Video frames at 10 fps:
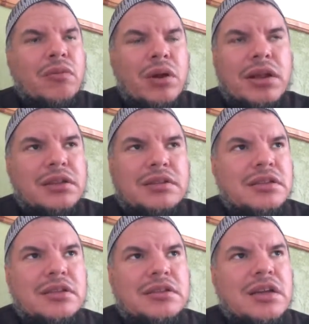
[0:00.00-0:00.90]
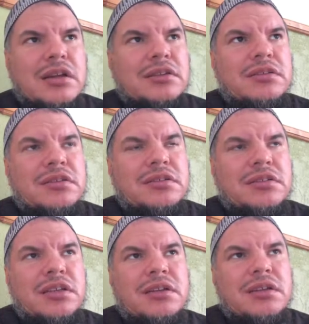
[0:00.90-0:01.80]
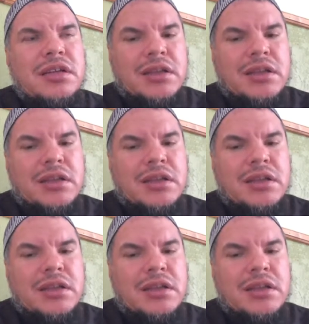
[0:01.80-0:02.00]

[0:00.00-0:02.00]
what it is that the scholars said,